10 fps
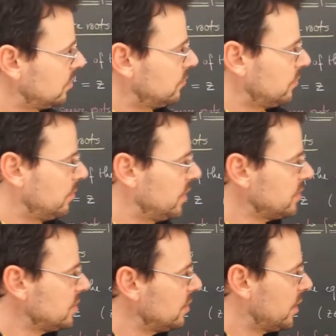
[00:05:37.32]
from
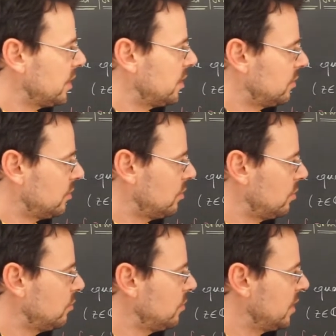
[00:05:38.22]
this here I can
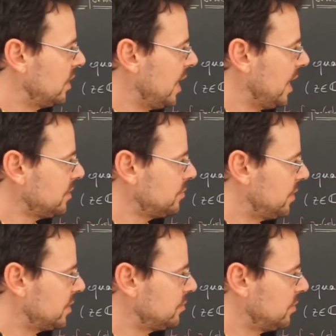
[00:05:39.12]
conclude that x
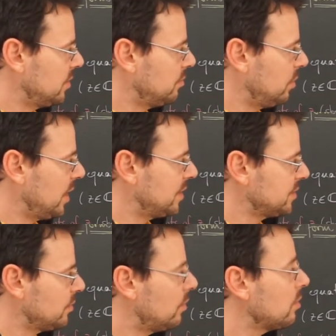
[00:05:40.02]
must be
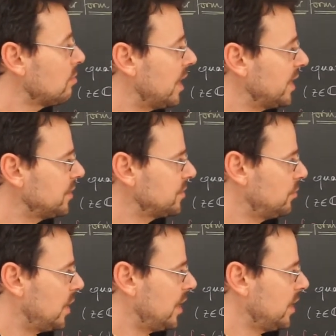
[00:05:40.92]
plus or minus
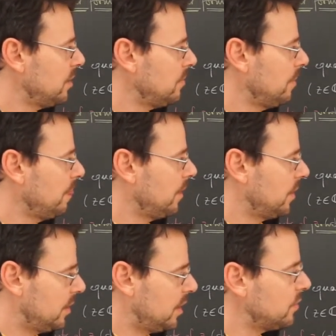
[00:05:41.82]
y,
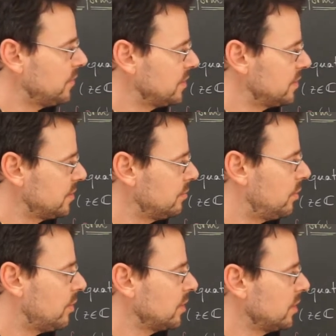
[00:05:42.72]
and now this is
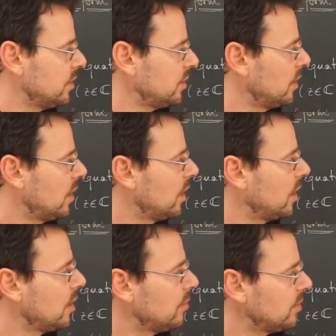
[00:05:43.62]
important
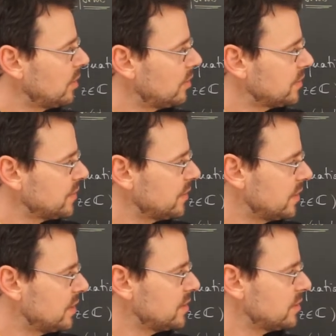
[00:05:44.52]
because
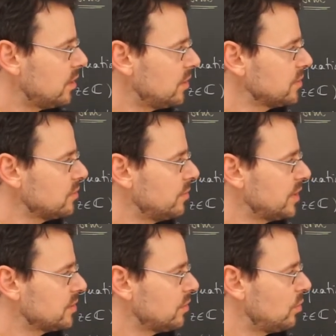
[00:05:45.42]
this also
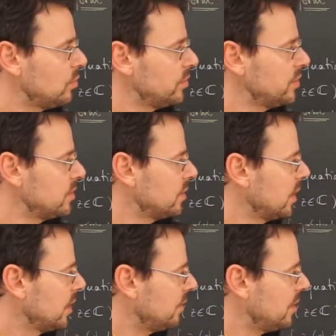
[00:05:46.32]
must hold.
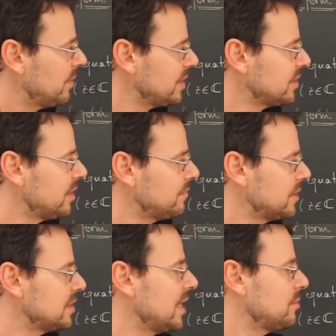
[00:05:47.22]
They must have the
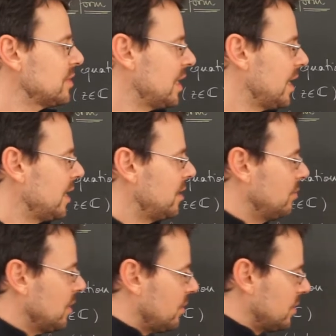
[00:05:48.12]
same sign,
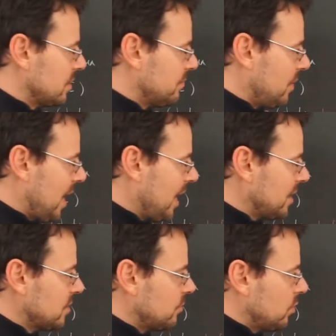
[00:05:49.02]
because if
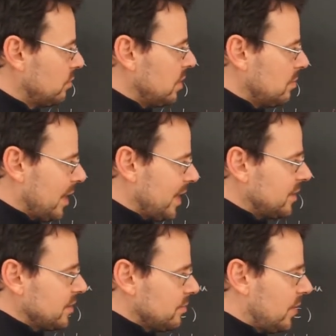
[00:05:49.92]
x would be
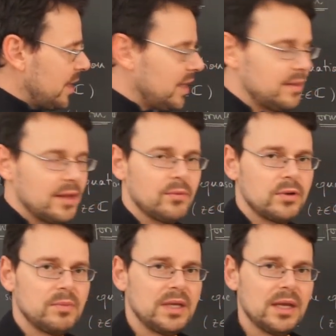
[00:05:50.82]
minus y, they
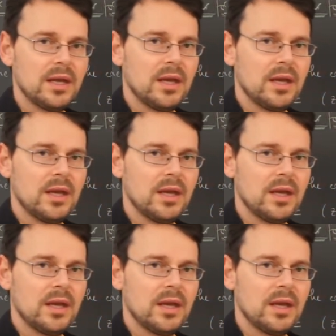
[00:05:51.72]
would be,